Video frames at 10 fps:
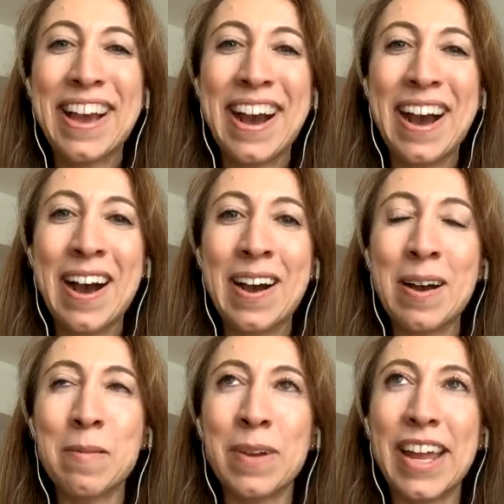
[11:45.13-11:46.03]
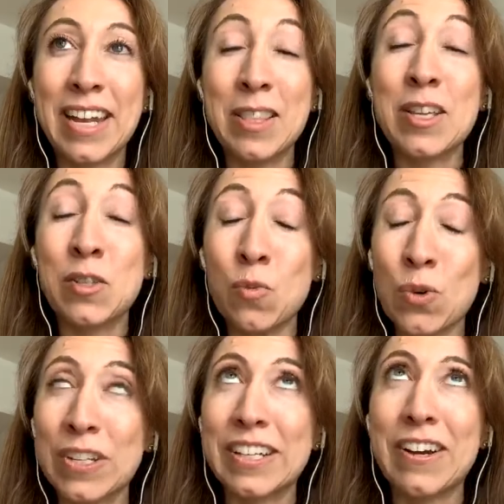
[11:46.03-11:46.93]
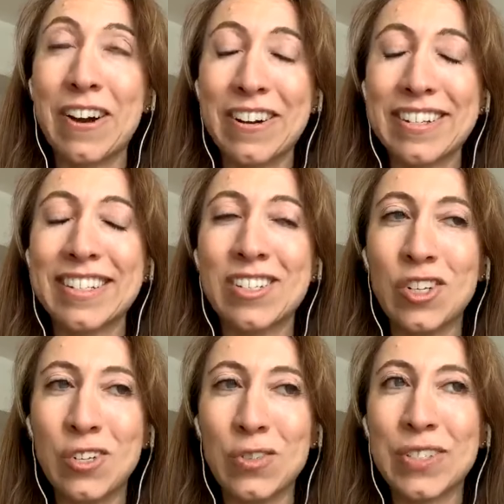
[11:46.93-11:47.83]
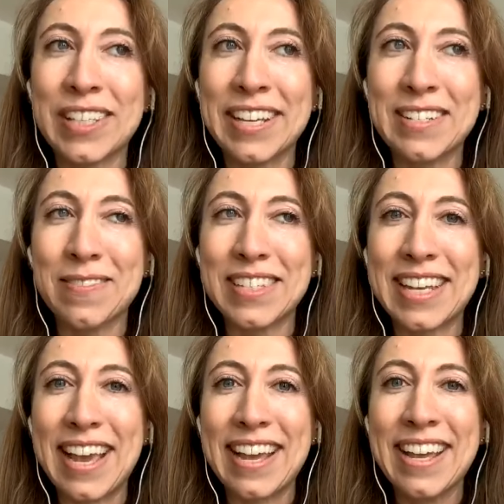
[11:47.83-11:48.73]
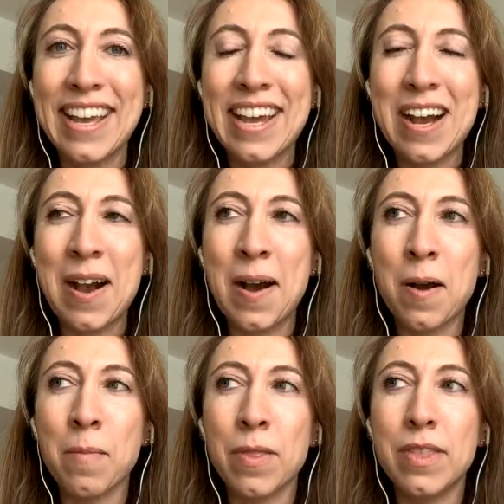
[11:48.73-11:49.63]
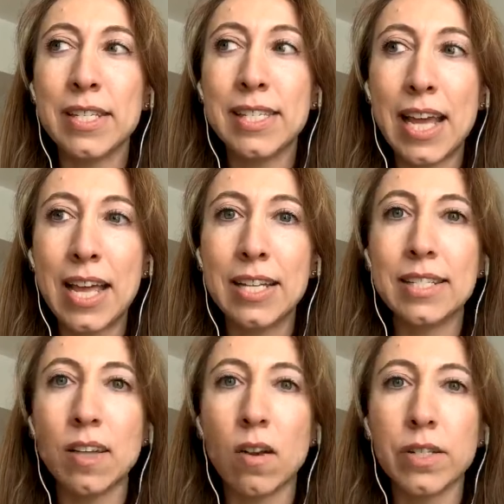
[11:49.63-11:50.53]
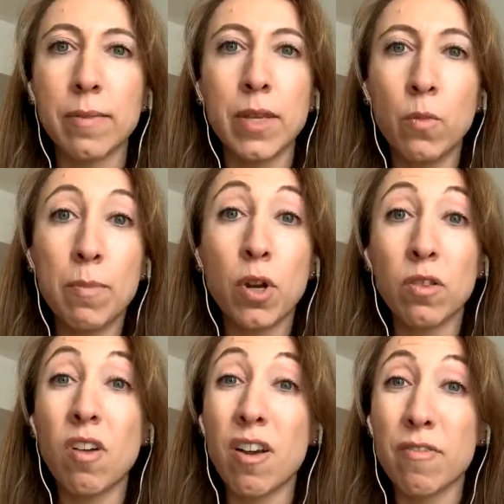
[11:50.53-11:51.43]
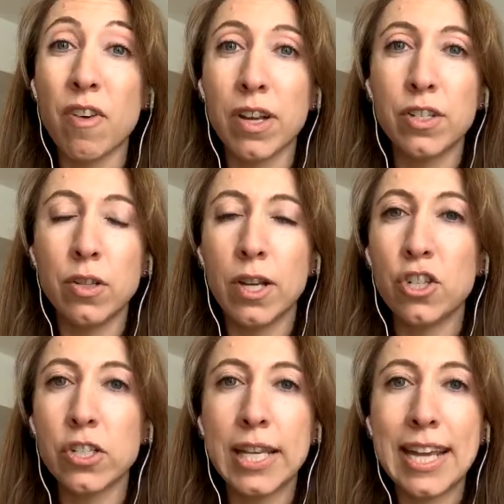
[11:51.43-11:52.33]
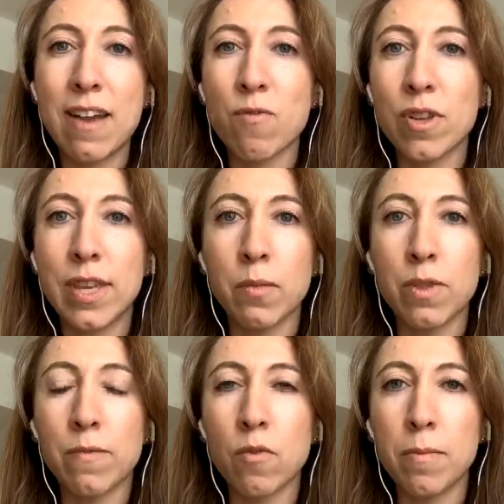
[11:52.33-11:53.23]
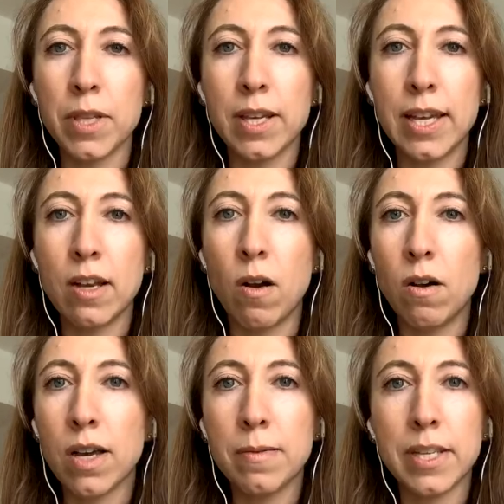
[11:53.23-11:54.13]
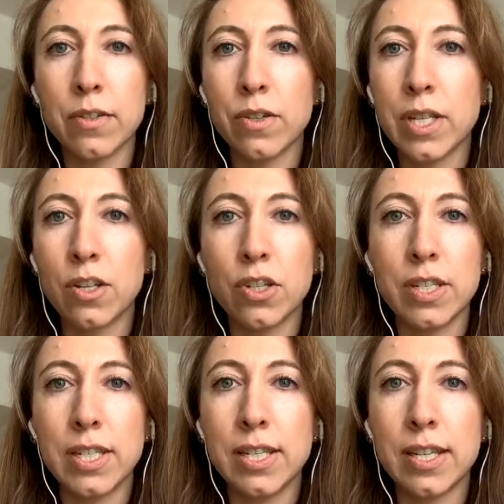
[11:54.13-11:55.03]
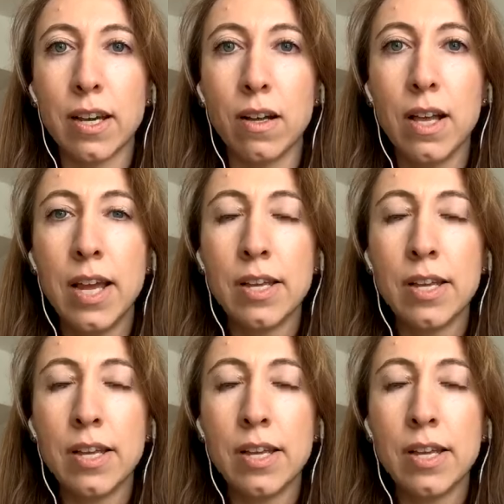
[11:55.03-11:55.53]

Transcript: Um, and it, it's really hard to choose the end of the day. Um, the scents are something we put a lot of thought into. Just like everything with the formula, it all comes down to attention to detail.